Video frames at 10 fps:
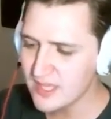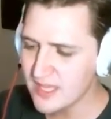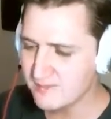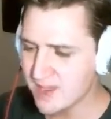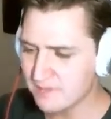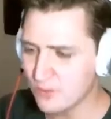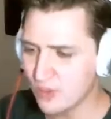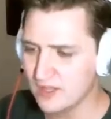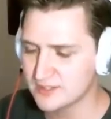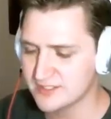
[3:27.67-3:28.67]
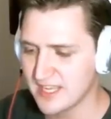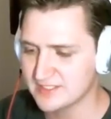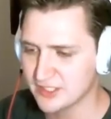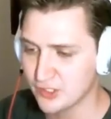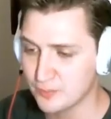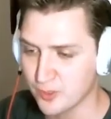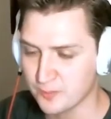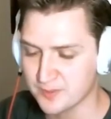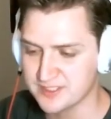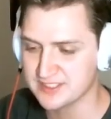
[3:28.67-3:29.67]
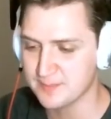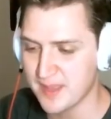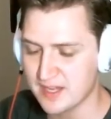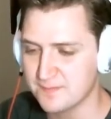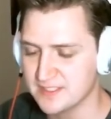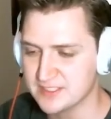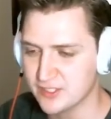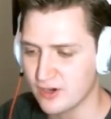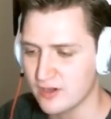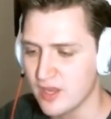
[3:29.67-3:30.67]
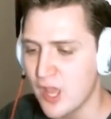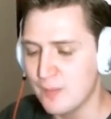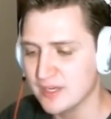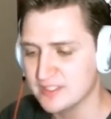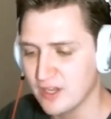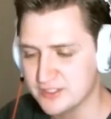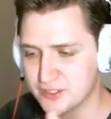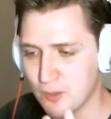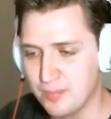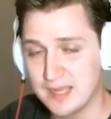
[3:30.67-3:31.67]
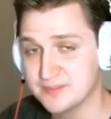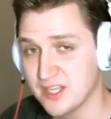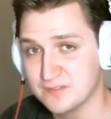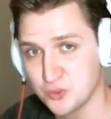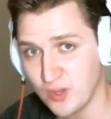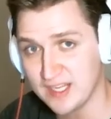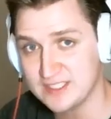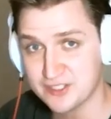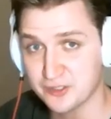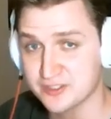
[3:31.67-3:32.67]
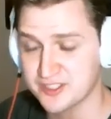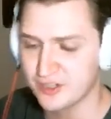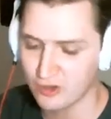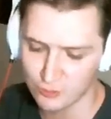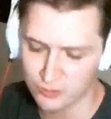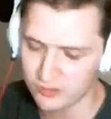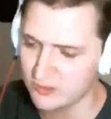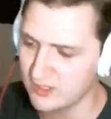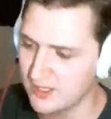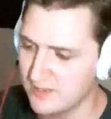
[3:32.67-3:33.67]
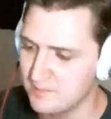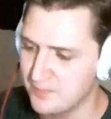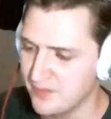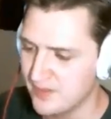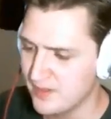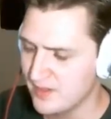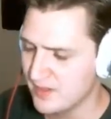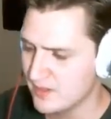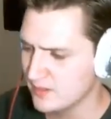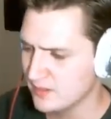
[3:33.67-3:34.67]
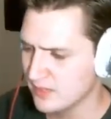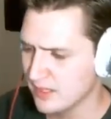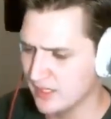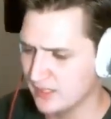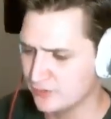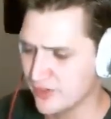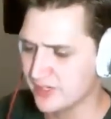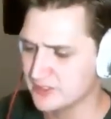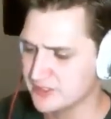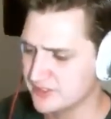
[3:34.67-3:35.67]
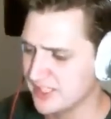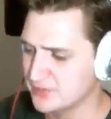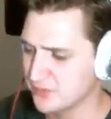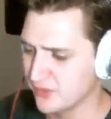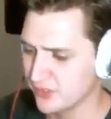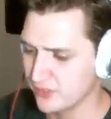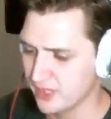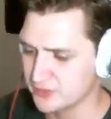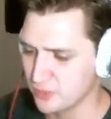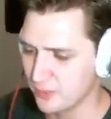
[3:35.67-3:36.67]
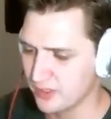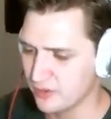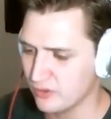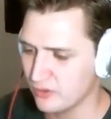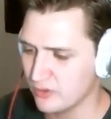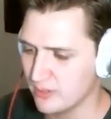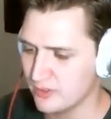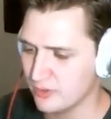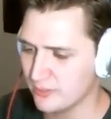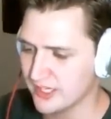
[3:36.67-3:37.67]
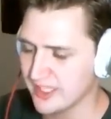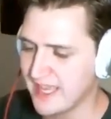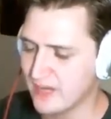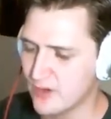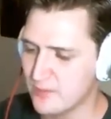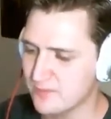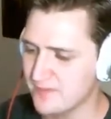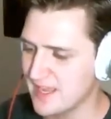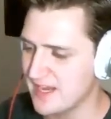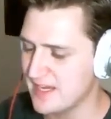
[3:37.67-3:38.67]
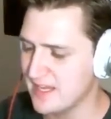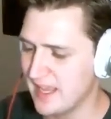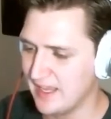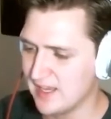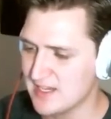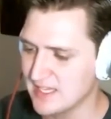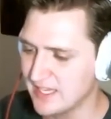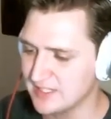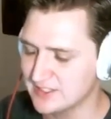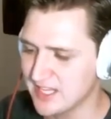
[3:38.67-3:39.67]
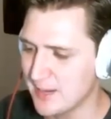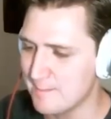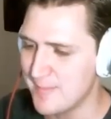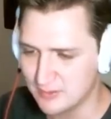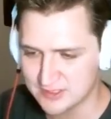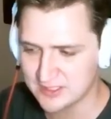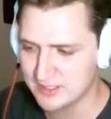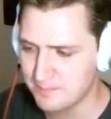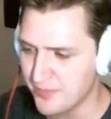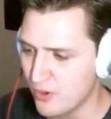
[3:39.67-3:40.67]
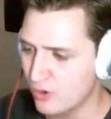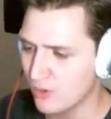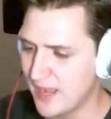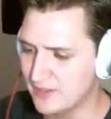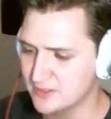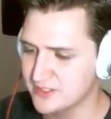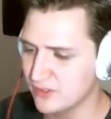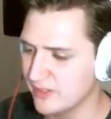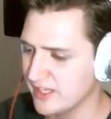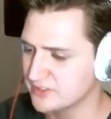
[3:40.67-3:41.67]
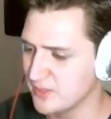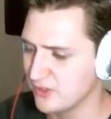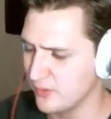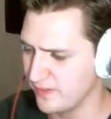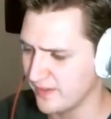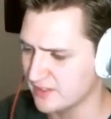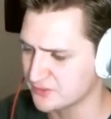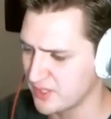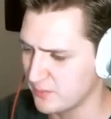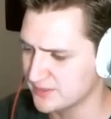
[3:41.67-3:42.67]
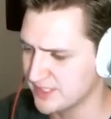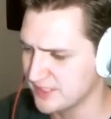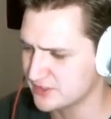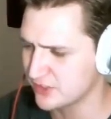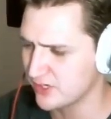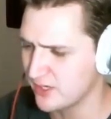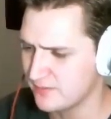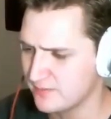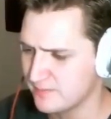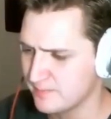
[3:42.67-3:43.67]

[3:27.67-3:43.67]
Evolving Wilds has a good purpose. It's a mana fixing card, but it also pops off twice on your Zendikar Royal triggers, so that's really good. Okay, so what are we gonna be doing? We're gonna Gate Creeper Vine and get us a mountain or Rakdos Guildgate because we're not doing anything else, right? We're taking a turn off.